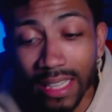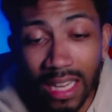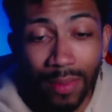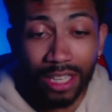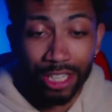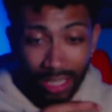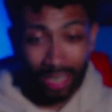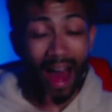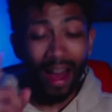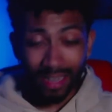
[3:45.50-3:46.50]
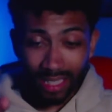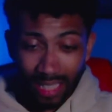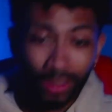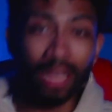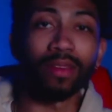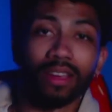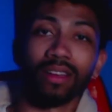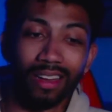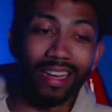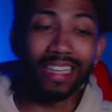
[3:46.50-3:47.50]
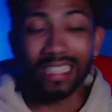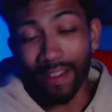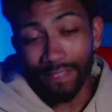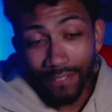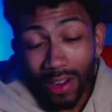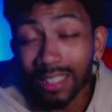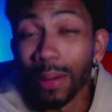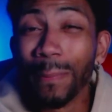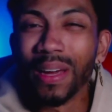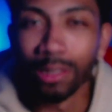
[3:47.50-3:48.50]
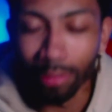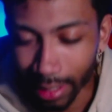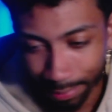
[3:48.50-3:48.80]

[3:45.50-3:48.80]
sent me this shit. I can see what they mean. Nigga said, fuck the big three.